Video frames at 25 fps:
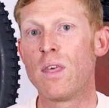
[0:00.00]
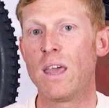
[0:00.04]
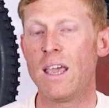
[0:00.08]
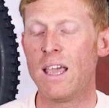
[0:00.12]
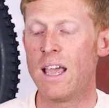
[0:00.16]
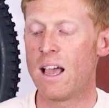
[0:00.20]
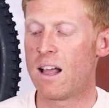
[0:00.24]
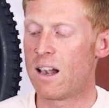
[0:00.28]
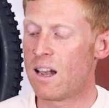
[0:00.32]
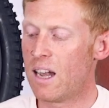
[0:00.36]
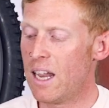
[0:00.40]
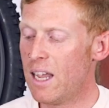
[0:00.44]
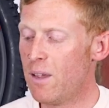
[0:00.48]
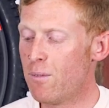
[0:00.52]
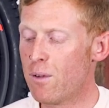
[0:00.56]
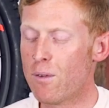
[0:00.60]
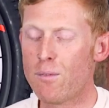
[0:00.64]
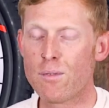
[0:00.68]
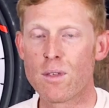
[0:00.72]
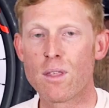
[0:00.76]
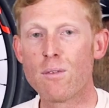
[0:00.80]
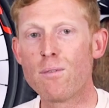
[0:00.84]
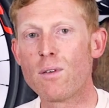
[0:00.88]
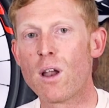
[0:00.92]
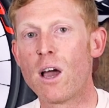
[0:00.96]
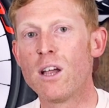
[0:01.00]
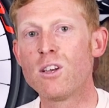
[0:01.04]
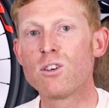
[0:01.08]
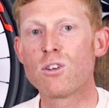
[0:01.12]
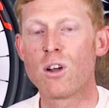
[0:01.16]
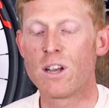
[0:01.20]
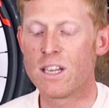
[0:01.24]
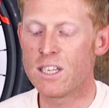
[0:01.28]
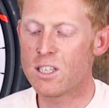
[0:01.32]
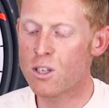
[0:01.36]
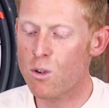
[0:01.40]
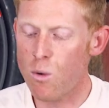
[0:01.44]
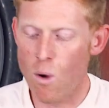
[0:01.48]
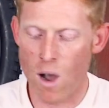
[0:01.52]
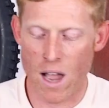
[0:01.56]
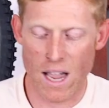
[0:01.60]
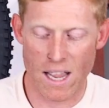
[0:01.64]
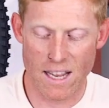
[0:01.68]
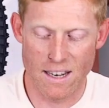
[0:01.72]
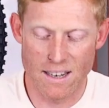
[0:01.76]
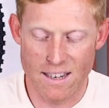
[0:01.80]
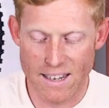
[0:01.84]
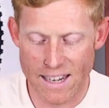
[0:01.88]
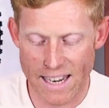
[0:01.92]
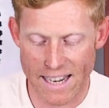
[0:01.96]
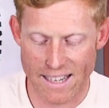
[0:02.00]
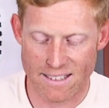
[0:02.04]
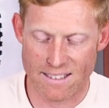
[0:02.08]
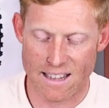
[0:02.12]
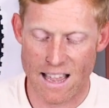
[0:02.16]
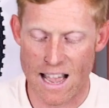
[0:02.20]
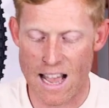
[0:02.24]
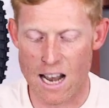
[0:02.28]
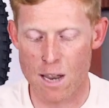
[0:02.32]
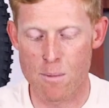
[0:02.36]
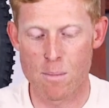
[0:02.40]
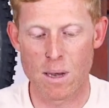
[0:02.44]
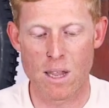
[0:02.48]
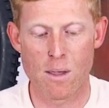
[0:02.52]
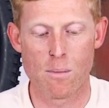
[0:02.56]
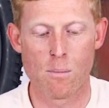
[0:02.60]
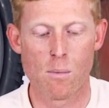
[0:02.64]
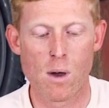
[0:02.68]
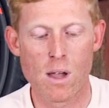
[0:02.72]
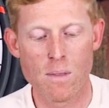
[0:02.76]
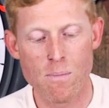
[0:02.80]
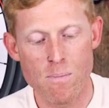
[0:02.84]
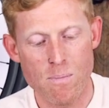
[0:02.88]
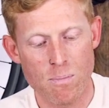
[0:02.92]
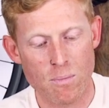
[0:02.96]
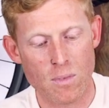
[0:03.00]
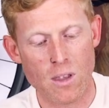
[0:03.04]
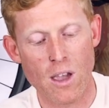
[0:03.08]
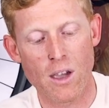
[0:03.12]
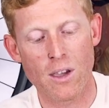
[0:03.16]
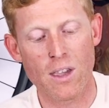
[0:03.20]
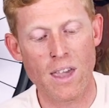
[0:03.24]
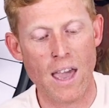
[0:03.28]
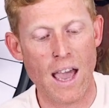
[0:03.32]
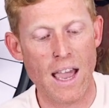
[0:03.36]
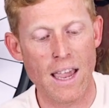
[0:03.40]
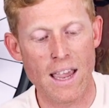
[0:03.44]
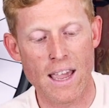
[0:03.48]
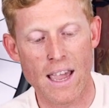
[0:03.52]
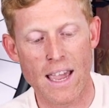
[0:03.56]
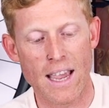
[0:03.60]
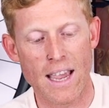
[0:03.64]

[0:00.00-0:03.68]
the lever for the Flowtron is quite a neat aluminium one. Okay,